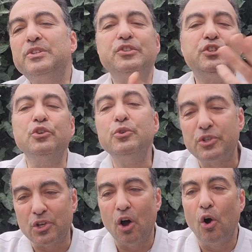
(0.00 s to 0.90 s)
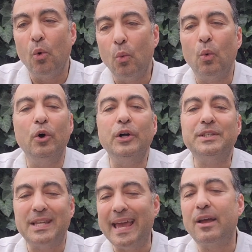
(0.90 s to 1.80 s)
to do so
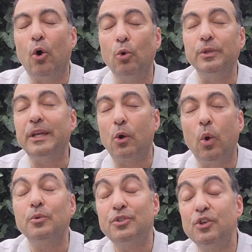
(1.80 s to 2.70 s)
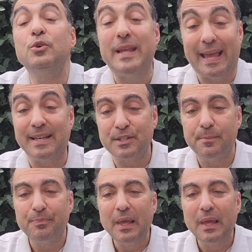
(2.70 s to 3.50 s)
would take only, quote, 2 days.